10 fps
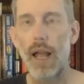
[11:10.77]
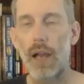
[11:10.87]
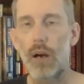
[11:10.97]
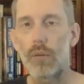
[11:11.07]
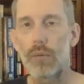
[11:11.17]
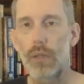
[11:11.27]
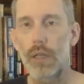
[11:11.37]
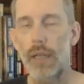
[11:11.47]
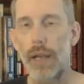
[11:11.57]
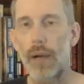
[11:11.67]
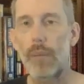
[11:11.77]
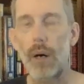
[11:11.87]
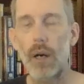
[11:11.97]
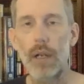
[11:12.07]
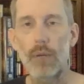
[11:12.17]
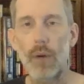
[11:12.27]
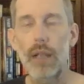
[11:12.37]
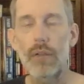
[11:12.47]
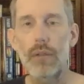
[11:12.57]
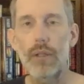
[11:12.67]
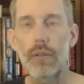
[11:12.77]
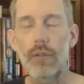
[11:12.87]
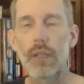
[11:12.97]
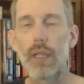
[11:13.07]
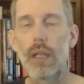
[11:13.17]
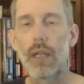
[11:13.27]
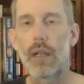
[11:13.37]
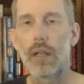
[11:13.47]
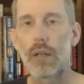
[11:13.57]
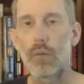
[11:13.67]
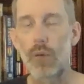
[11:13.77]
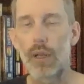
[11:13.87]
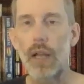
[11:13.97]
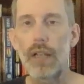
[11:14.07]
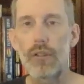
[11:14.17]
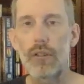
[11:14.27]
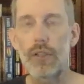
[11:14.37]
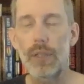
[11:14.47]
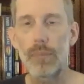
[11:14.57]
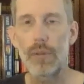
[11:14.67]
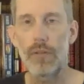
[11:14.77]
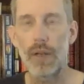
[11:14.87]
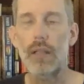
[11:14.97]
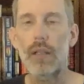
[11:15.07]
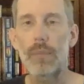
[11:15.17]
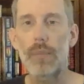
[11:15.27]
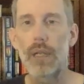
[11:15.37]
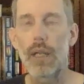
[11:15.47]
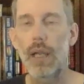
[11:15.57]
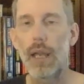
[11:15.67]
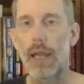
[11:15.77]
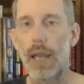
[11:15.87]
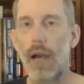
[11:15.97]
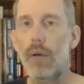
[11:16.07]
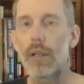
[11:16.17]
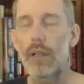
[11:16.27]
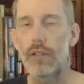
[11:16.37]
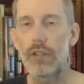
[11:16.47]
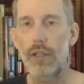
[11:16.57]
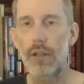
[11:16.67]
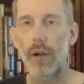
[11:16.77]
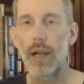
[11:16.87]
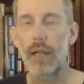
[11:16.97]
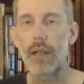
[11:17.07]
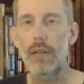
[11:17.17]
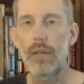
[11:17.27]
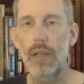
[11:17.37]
how Caramon and Raistlin's relationship developed and how it degenerated,